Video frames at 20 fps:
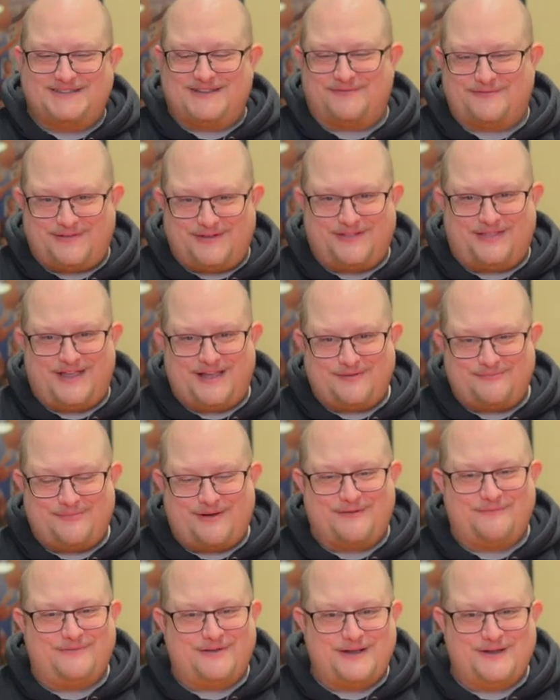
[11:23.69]
if you like
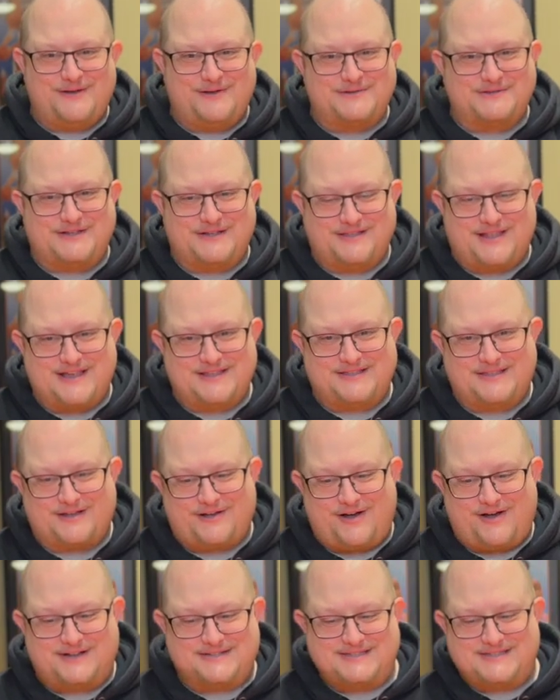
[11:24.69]
my videos, you like the
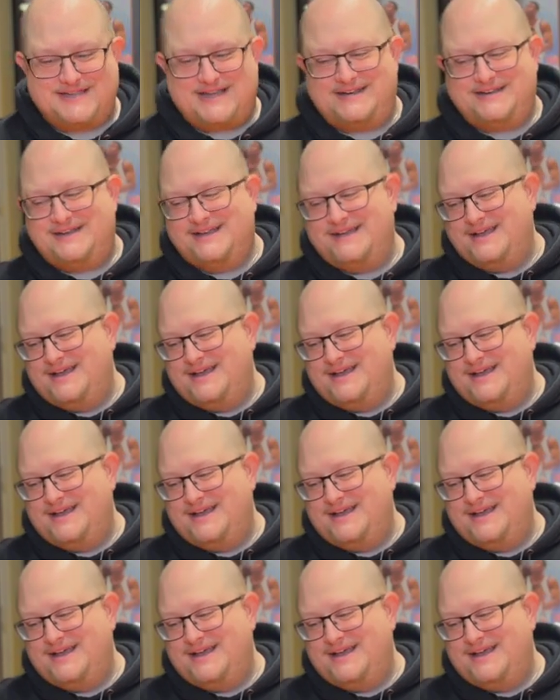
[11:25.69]
content,